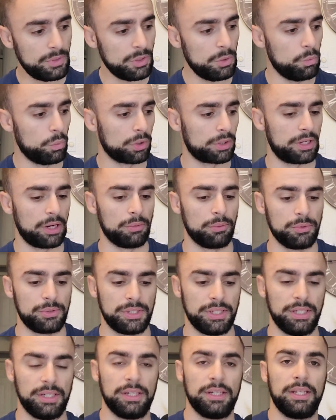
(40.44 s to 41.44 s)
workout
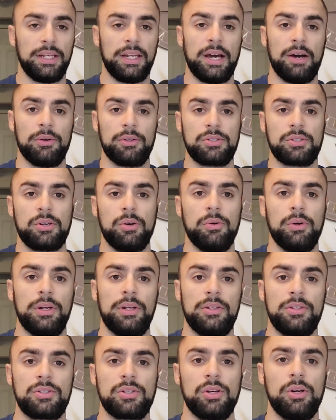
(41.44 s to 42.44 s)
routine, how it's
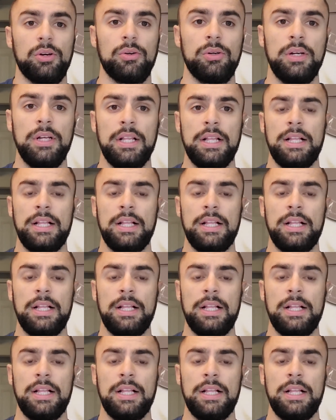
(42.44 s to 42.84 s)
going. So,